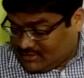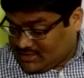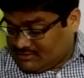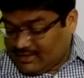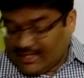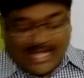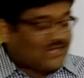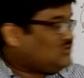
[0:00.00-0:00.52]
this is
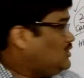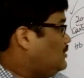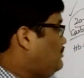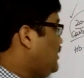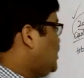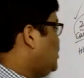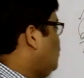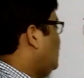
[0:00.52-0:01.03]
very actually a
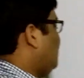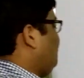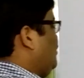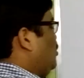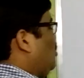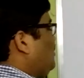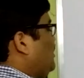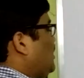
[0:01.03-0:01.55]
peculiar
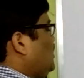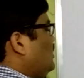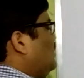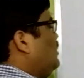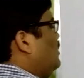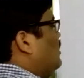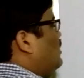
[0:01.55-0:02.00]
phenomenon.